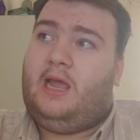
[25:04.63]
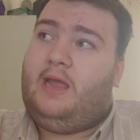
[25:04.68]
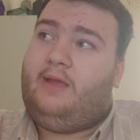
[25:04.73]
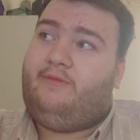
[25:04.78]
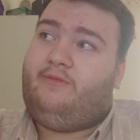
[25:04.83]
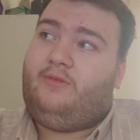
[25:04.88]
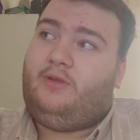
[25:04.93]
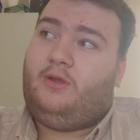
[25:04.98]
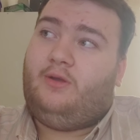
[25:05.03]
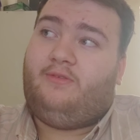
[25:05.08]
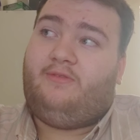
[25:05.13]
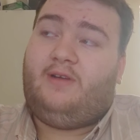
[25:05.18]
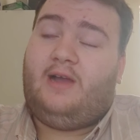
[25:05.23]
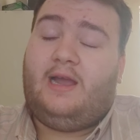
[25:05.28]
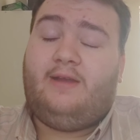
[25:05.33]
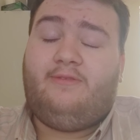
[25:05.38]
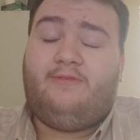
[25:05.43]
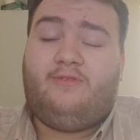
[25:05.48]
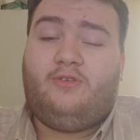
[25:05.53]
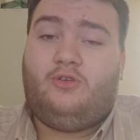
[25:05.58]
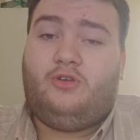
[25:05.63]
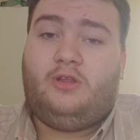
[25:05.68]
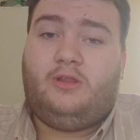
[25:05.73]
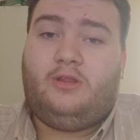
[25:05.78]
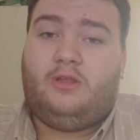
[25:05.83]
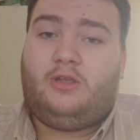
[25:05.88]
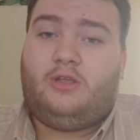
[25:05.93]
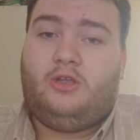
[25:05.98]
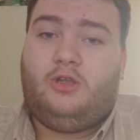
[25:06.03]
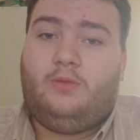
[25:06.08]
if you're fine
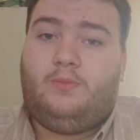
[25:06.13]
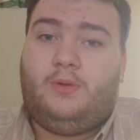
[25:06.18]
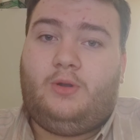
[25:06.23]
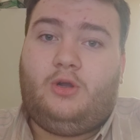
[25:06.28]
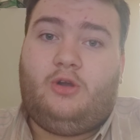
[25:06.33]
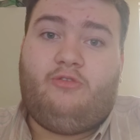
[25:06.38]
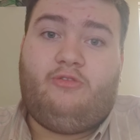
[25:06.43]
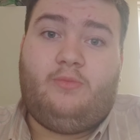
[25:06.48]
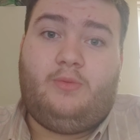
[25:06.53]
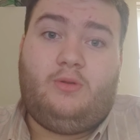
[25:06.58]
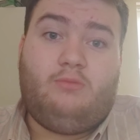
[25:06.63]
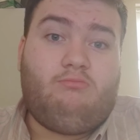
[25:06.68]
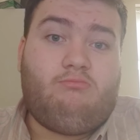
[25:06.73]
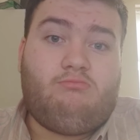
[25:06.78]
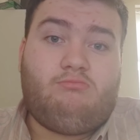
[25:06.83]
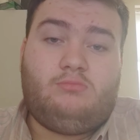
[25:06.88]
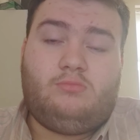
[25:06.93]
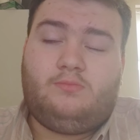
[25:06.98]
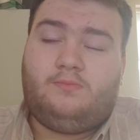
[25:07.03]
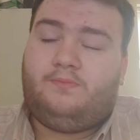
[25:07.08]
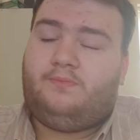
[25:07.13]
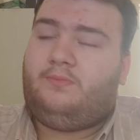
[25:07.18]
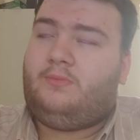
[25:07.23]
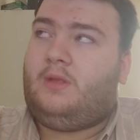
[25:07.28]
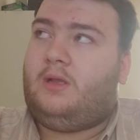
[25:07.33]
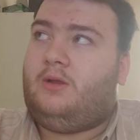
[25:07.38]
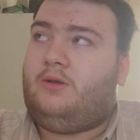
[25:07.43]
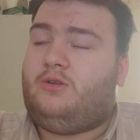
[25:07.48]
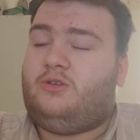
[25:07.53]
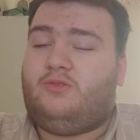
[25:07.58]
funding the Cuban government,
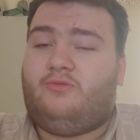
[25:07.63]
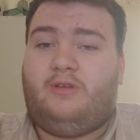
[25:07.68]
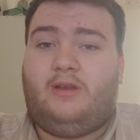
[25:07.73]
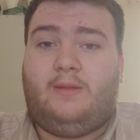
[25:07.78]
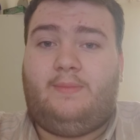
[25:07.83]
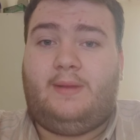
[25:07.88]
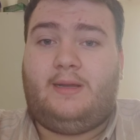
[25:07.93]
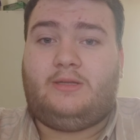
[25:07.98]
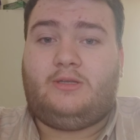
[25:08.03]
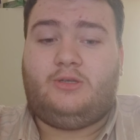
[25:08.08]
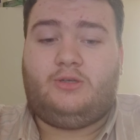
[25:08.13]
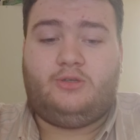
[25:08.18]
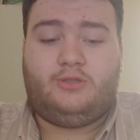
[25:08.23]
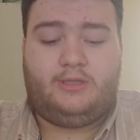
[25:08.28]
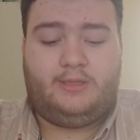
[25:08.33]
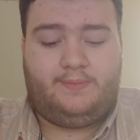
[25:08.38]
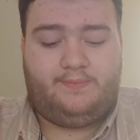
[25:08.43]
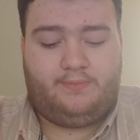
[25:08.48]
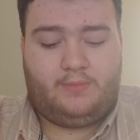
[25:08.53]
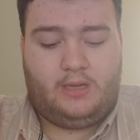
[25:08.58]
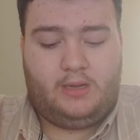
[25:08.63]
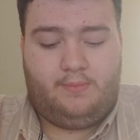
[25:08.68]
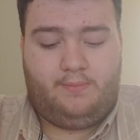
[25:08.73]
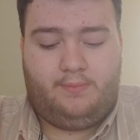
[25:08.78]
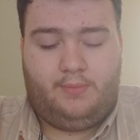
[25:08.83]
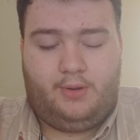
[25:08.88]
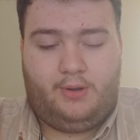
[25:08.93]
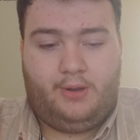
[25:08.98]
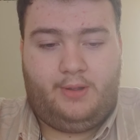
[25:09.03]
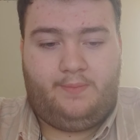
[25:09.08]
it doesn't really matter, does it?
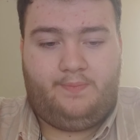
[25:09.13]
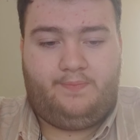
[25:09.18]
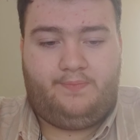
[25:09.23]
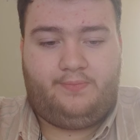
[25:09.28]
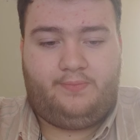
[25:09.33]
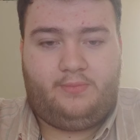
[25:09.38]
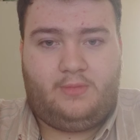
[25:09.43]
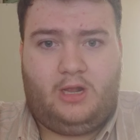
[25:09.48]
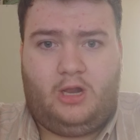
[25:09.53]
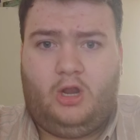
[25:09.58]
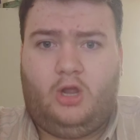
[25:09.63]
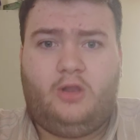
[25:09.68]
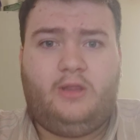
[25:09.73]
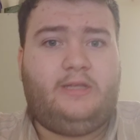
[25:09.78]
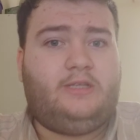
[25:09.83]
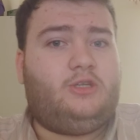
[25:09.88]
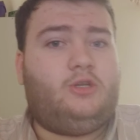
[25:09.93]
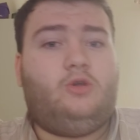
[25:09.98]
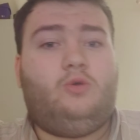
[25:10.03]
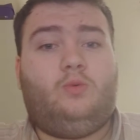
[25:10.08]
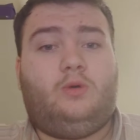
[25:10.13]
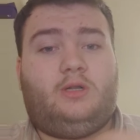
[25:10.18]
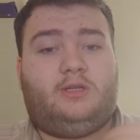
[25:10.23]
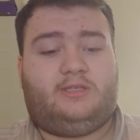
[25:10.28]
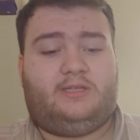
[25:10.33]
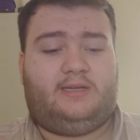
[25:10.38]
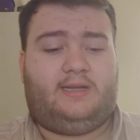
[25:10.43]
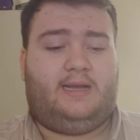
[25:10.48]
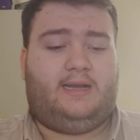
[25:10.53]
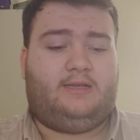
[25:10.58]
But a lot of these New
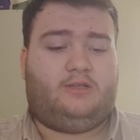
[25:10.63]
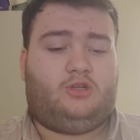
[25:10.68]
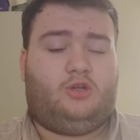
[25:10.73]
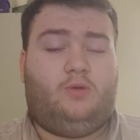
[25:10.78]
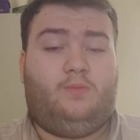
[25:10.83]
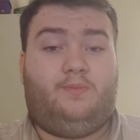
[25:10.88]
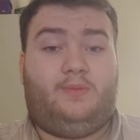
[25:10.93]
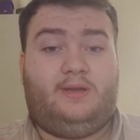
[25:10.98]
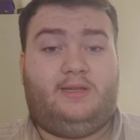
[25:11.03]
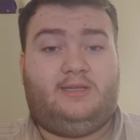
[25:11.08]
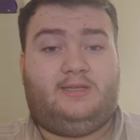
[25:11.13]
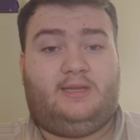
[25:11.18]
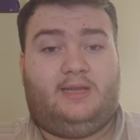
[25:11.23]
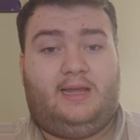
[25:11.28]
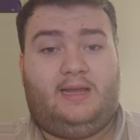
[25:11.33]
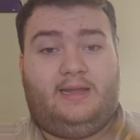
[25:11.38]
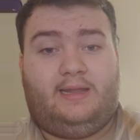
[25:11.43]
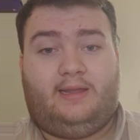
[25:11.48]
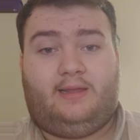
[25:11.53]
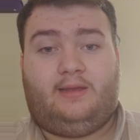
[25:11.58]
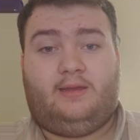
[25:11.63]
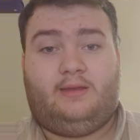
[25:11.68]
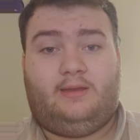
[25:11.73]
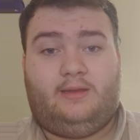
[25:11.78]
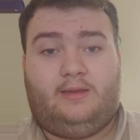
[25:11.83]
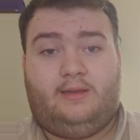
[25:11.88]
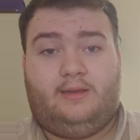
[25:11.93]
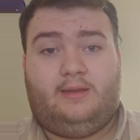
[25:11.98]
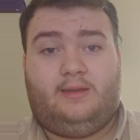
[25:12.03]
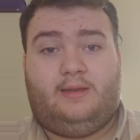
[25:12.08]
World cigars, companies like
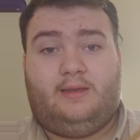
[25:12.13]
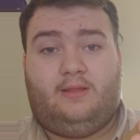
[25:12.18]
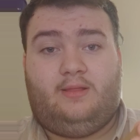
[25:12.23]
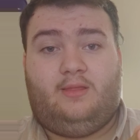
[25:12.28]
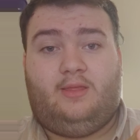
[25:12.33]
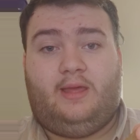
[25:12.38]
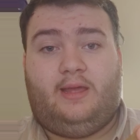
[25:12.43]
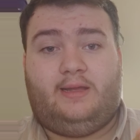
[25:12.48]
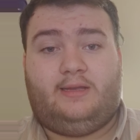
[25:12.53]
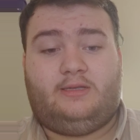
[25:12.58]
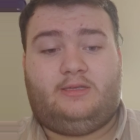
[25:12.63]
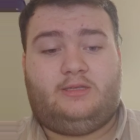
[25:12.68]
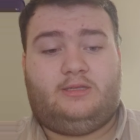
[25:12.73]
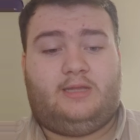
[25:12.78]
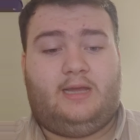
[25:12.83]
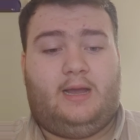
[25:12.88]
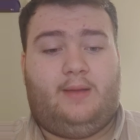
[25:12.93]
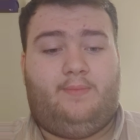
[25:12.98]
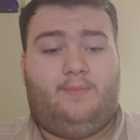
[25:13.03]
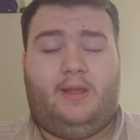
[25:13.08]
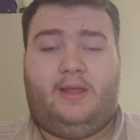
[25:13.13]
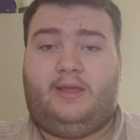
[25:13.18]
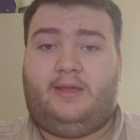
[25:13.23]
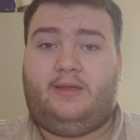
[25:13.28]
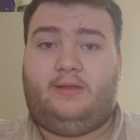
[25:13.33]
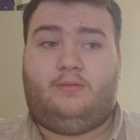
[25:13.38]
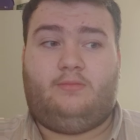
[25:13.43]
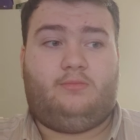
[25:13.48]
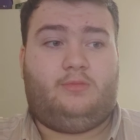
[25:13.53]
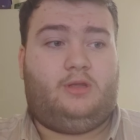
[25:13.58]
this that are
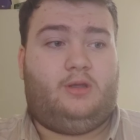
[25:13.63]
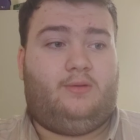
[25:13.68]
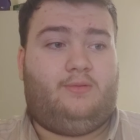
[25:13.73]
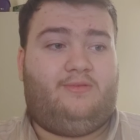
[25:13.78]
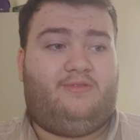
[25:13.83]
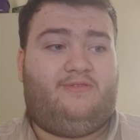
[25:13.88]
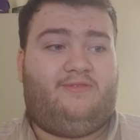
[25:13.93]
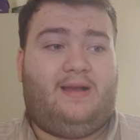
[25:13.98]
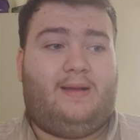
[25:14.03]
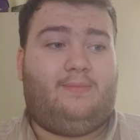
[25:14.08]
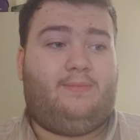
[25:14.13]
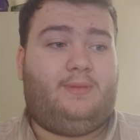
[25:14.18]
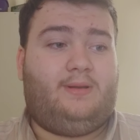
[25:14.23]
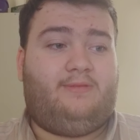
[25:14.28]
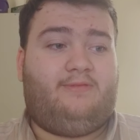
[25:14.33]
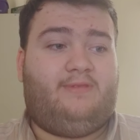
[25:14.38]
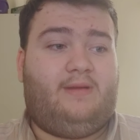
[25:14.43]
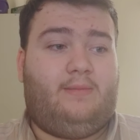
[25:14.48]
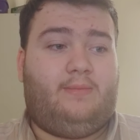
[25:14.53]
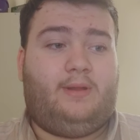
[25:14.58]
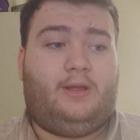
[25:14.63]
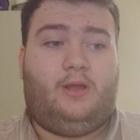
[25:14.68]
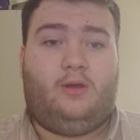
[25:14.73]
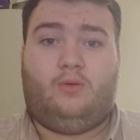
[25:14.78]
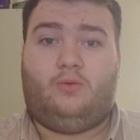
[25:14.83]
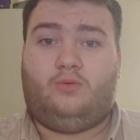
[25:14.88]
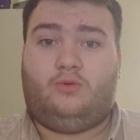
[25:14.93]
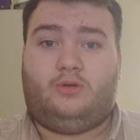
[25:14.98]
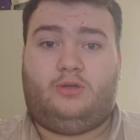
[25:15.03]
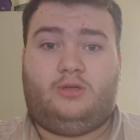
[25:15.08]
making family
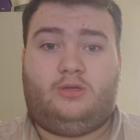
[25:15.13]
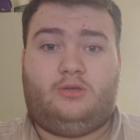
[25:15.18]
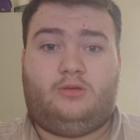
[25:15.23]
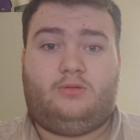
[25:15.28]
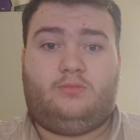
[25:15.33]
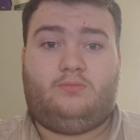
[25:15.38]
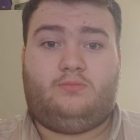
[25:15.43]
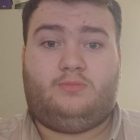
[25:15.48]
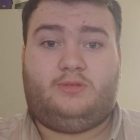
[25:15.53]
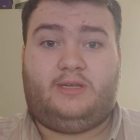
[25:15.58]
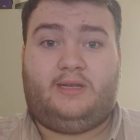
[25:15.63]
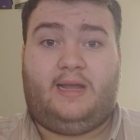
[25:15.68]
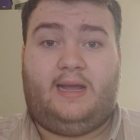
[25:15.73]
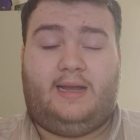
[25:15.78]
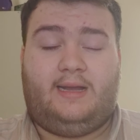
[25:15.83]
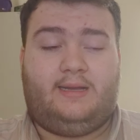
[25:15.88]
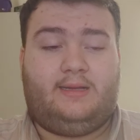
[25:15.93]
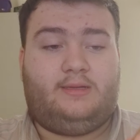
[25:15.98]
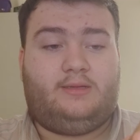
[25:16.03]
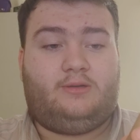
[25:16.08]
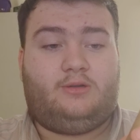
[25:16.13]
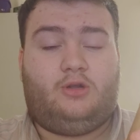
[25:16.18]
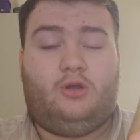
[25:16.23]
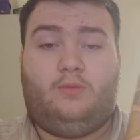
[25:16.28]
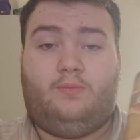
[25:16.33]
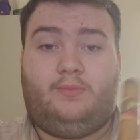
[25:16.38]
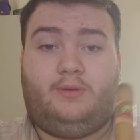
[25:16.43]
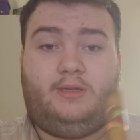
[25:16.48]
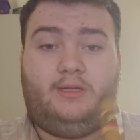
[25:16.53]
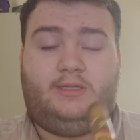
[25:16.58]
owned cigar
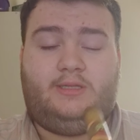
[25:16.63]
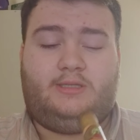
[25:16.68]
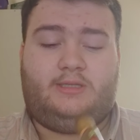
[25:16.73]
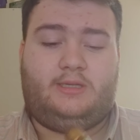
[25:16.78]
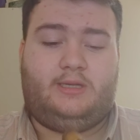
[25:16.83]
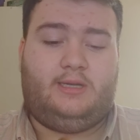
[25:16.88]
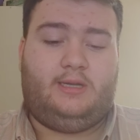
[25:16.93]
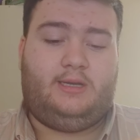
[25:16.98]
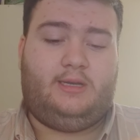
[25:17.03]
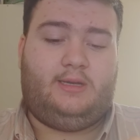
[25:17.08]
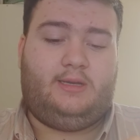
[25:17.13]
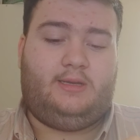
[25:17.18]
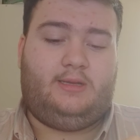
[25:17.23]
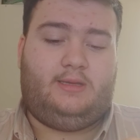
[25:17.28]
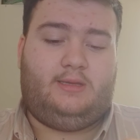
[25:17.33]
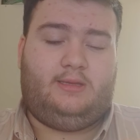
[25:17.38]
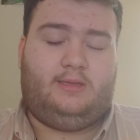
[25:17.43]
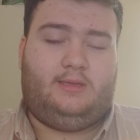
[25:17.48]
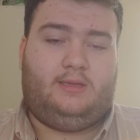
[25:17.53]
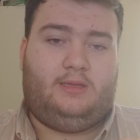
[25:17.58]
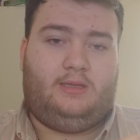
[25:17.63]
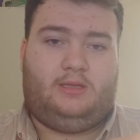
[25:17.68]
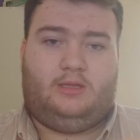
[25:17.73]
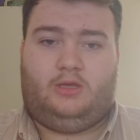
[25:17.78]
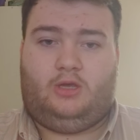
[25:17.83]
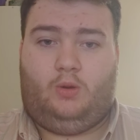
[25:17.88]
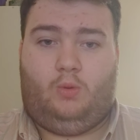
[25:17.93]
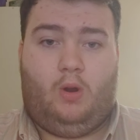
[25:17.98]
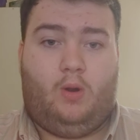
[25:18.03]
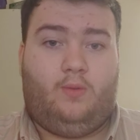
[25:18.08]
companies
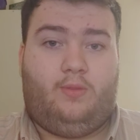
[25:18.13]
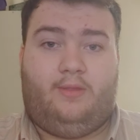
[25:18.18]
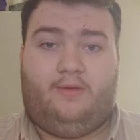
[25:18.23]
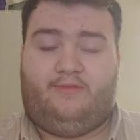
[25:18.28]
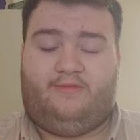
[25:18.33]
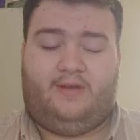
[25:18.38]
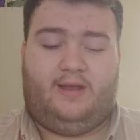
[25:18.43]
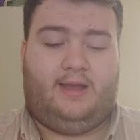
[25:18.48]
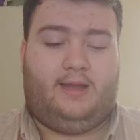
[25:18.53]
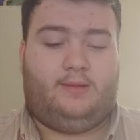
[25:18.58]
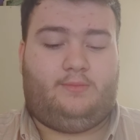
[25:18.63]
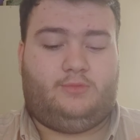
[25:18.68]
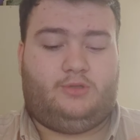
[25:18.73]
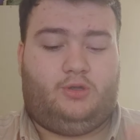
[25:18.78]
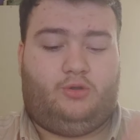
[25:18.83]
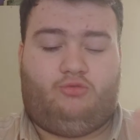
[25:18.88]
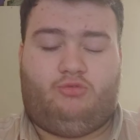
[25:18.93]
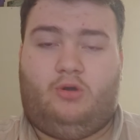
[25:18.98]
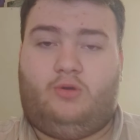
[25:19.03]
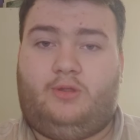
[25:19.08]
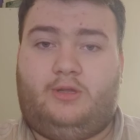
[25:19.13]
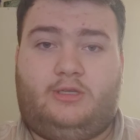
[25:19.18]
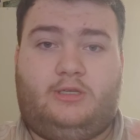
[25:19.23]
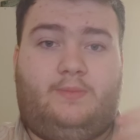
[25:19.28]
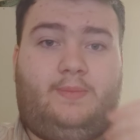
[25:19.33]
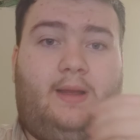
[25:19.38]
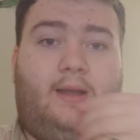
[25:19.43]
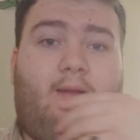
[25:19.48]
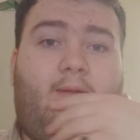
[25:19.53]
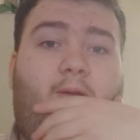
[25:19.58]
who own the farms, who grow the
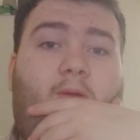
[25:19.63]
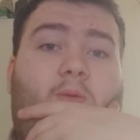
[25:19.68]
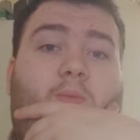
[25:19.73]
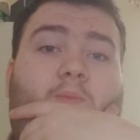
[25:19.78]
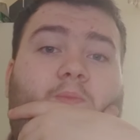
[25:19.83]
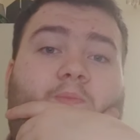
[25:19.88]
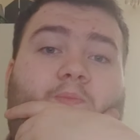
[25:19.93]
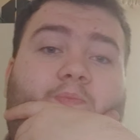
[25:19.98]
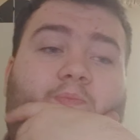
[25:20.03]
tobacco,